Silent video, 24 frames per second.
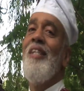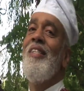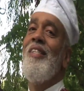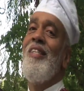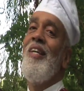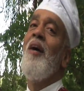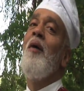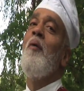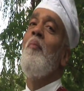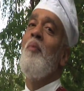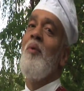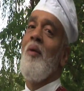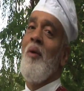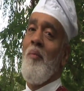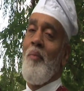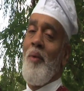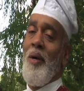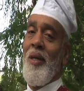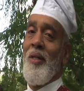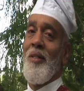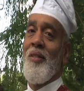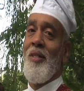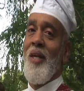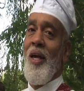Tell me
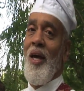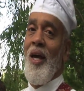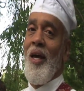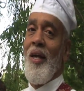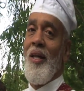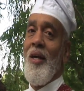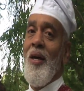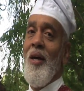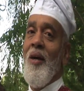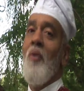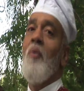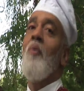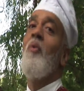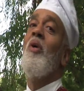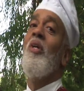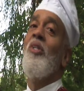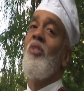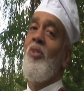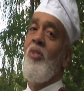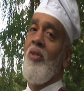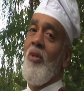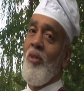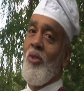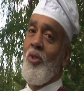about that.
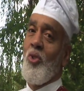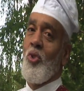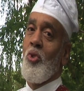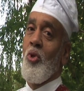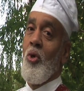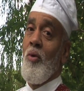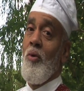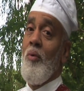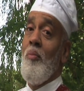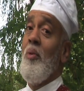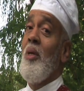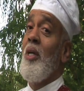What's your story?